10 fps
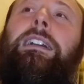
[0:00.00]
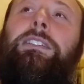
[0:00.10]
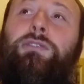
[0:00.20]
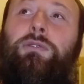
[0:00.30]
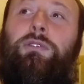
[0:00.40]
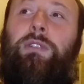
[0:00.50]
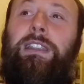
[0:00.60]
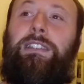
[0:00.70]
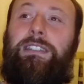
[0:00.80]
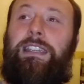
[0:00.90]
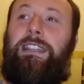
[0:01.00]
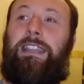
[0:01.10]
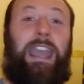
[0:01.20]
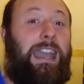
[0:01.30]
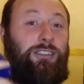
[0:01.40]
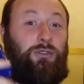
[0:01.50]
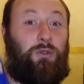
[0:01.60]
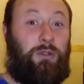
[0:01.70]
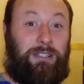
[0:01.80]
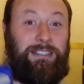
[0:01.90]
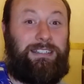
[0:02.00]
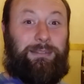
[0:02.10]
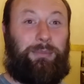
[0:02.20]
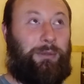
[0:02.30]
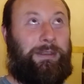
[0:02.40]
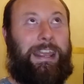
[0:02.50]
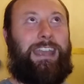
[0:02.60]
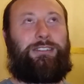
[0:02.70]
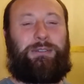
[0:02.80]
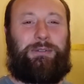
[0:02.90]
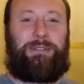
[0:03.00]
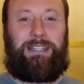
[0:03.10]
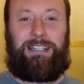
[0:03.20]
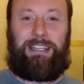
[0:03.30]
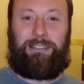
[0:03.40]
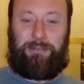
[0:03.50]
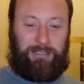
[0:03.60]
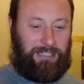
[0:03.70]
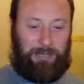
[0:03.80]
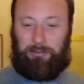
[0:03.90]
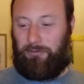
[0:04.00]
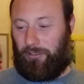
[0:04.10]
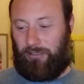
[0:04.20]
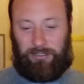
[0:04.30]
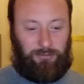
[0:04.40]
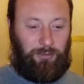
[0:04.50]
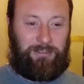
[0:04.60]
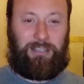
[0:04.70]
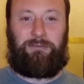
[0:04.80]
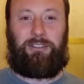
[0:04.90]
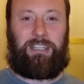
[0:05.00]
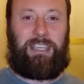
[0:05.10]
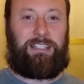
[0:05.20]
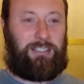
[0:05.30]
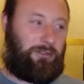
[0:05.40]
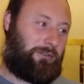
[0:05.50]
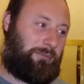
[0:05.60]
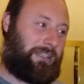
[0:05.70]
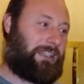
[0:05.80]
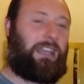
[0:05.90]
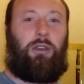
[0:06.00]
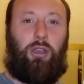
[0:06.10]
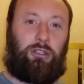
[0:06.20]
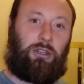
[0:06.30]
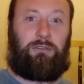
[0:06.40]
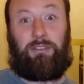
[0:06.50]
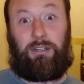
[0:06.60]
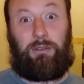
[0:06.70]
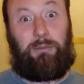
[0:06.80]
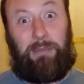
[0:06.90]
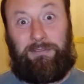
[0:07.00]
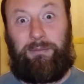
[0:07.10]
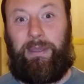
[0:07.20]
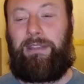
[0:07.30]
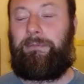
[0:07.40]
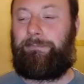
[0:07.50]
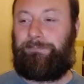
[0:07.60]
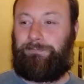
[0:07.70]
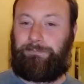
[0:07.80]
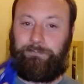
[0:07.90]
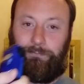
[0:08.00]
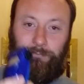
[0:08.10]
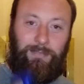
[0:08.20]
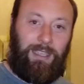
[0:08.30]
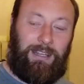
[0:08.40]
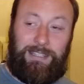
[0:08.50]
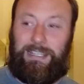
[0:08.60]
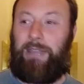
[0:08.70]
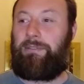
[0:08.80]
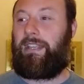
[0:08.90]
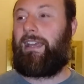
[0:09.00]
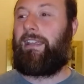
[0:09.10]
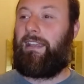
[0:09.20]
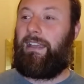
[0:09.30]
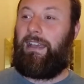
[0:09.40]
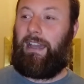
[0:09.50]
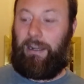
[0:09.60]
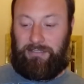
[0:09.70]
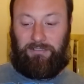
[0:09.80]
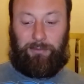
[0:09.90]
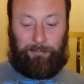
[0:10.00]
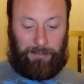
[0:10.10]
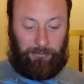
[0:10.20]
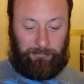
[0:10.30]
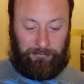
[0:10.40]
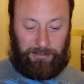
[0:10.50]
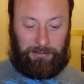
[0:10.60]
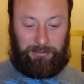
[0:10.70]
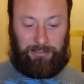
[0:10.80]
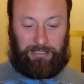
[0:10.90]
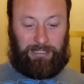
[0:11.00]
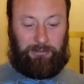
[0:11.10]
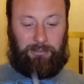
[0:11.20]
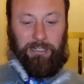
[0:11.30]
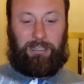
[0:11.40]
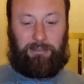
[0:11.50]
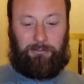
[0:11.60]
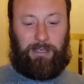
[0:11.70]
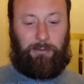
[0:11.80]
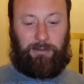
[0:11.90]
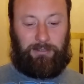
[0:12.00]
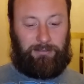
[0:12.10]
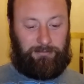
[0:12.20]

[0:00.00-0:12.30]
So I went to see the air show, the blooming air show, and there was a table full of Transformers out for the kids to go and basically get hooked on for you to go and have to buy them. And this guy was there, and I was having a bit of play with him, you know, just kind of going like, wow,